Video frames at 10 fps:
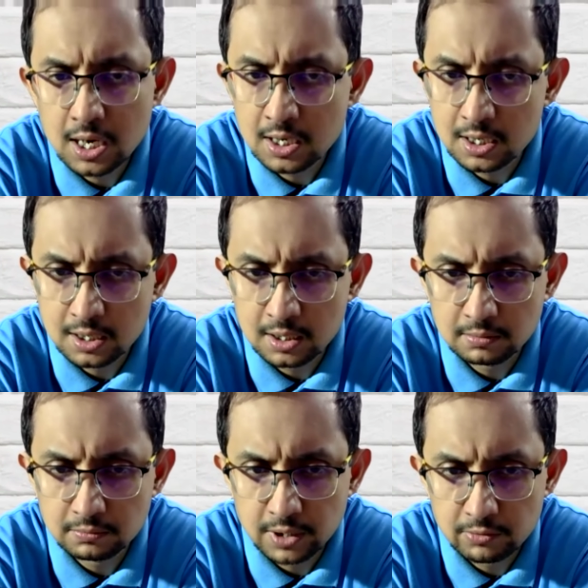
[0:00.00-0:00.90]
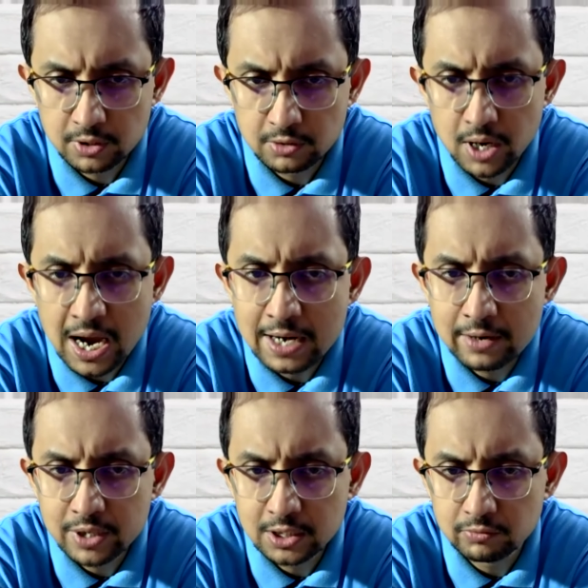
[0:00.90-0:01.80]
and what we go
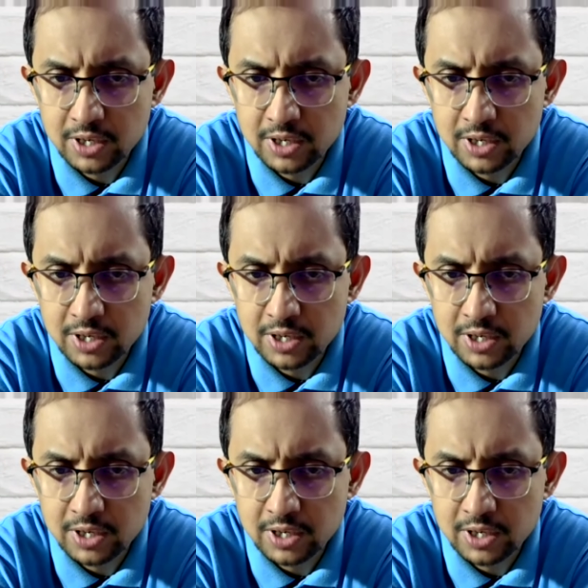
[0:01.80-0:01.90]
ahead with